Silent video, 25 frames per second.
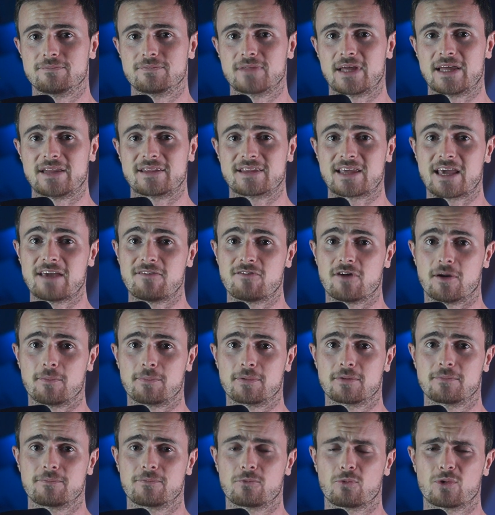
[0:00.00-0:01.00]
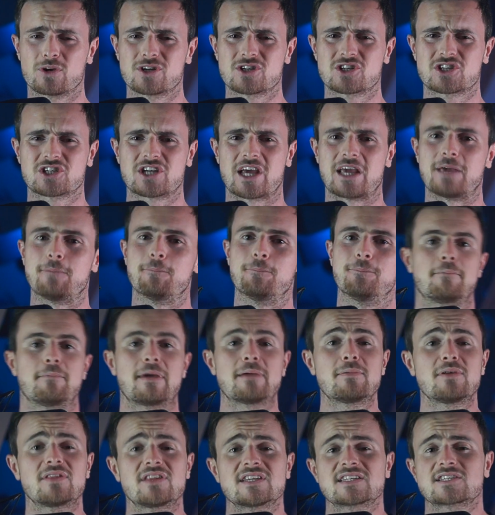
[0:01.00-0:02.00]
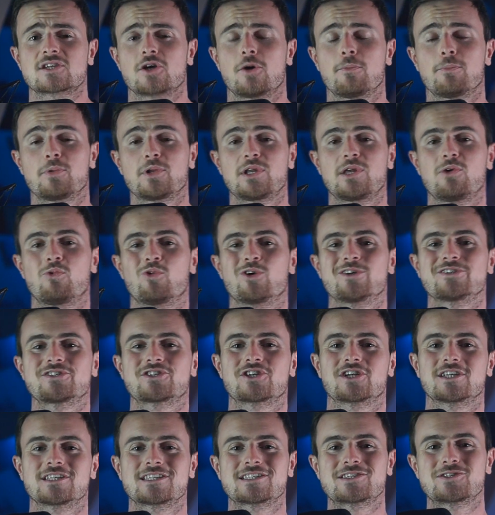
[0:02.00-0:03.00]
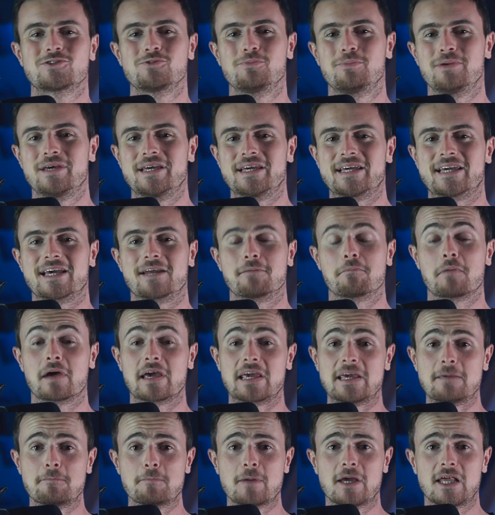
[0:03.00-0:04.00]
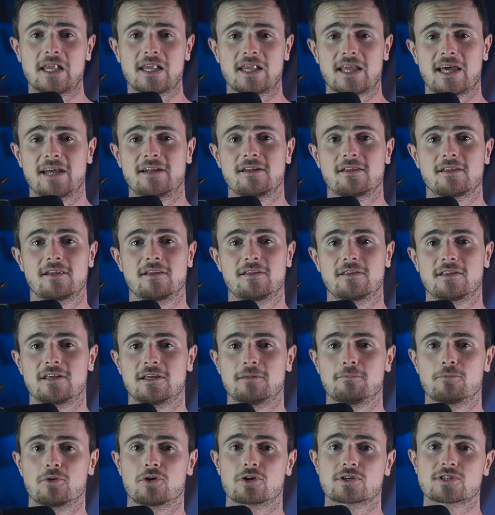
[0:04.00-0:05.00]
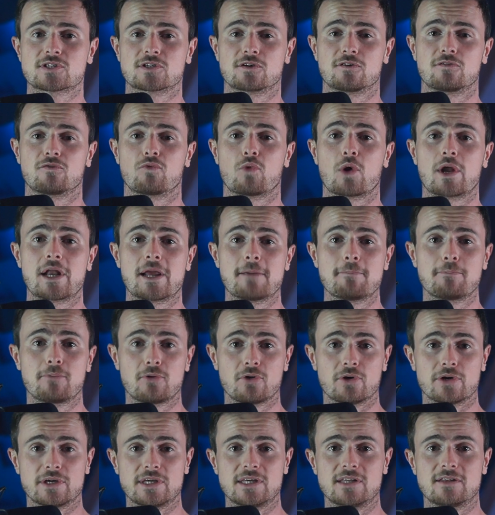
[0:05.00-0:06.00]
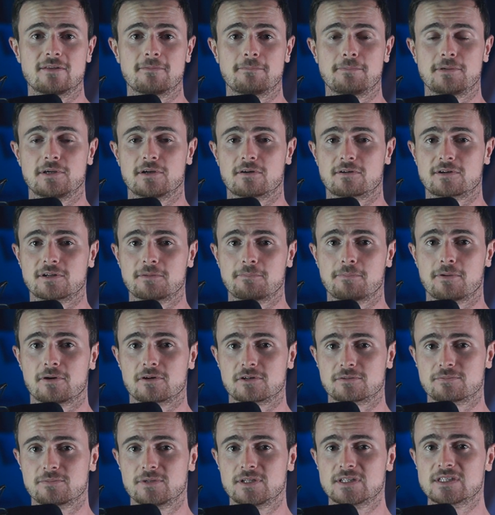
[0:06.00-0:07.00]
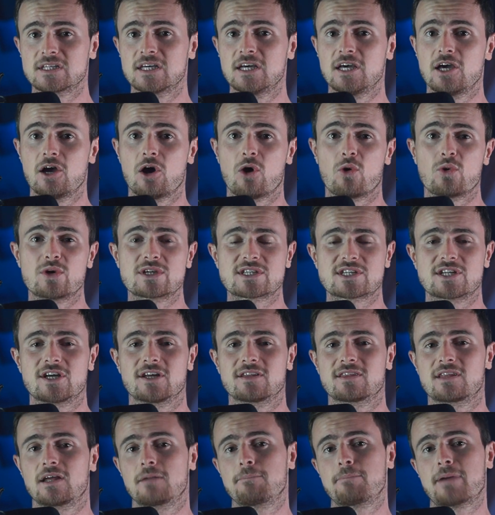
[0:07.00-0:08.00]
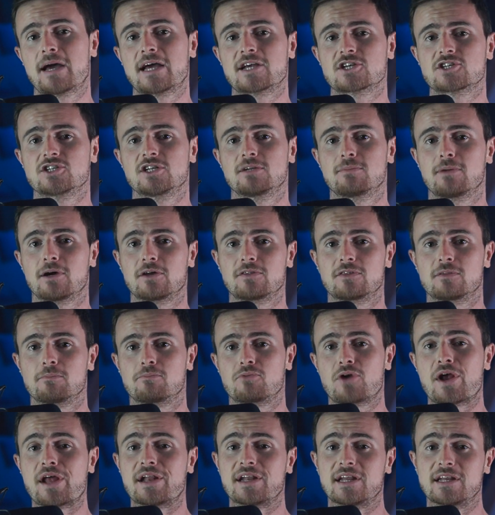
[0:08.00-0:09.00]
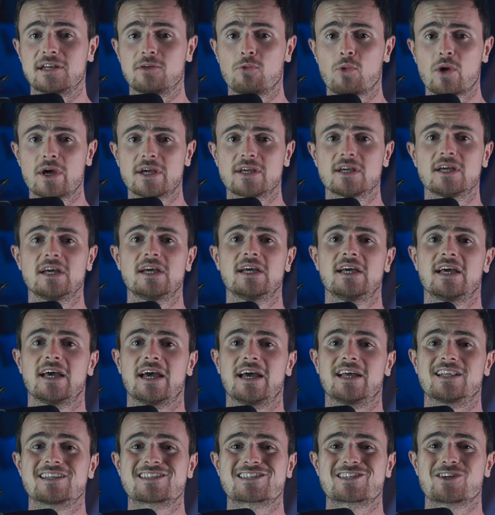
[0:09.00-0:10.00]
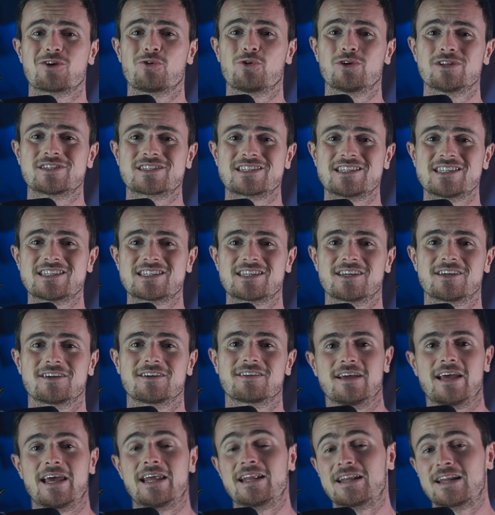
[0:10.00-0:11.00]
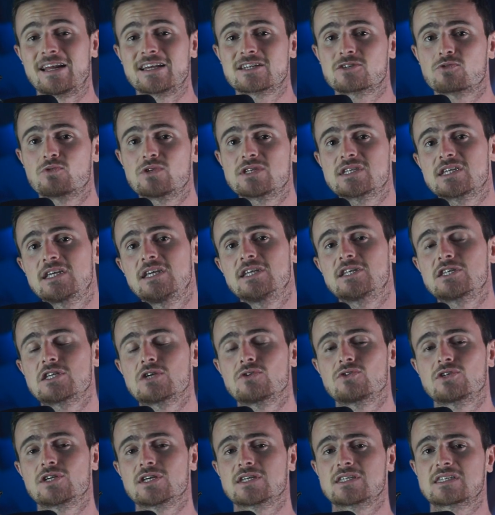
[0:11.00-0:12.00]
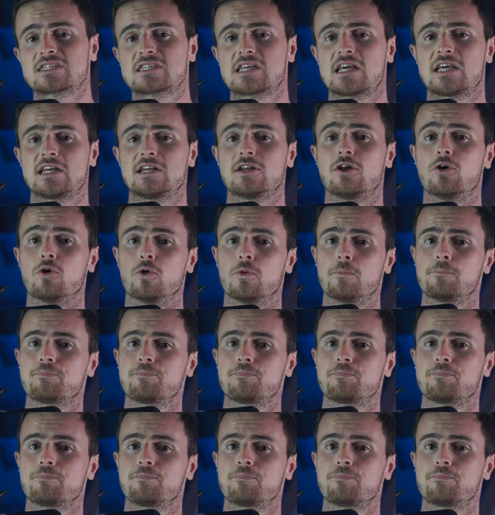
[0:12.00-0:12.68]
and gave up. What a shame. Maybe this company was just too big and my email landed in the inbox of one employee in the PR department who is not that passionate about the brand anyway, and so it's easier and less risky to just say no.